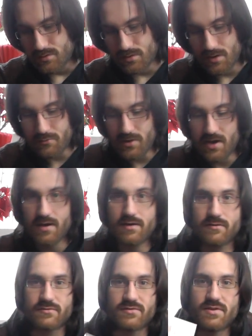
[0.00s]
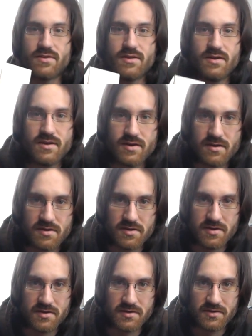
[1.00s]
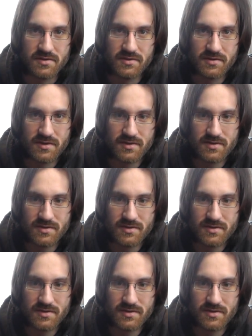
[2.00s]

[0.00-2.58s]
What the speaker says: Now we have this.